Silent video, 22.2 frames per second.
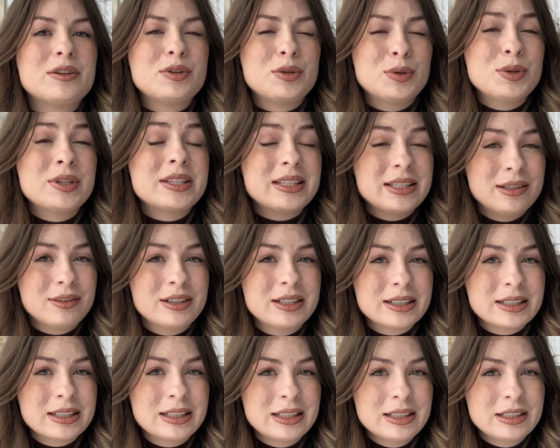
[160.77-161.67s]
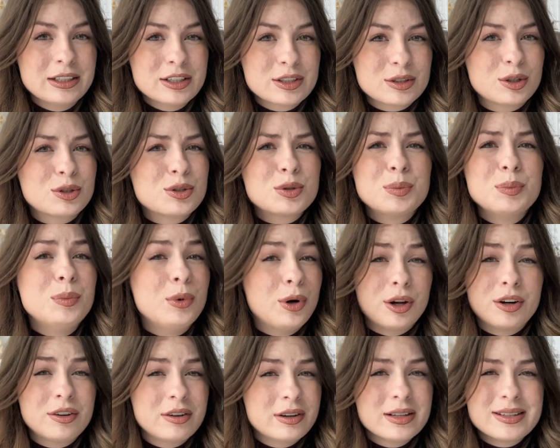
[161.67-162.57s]
two serial killers, or two
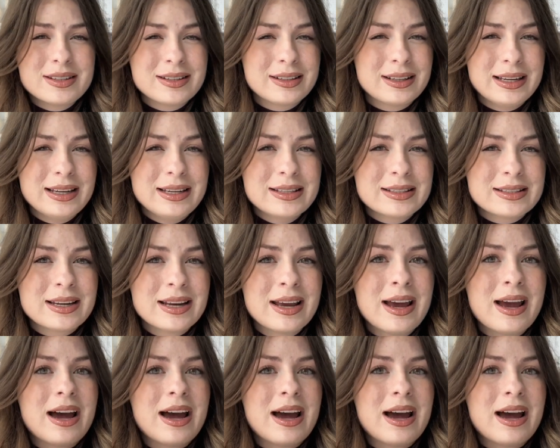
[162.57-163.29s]
murderers at least.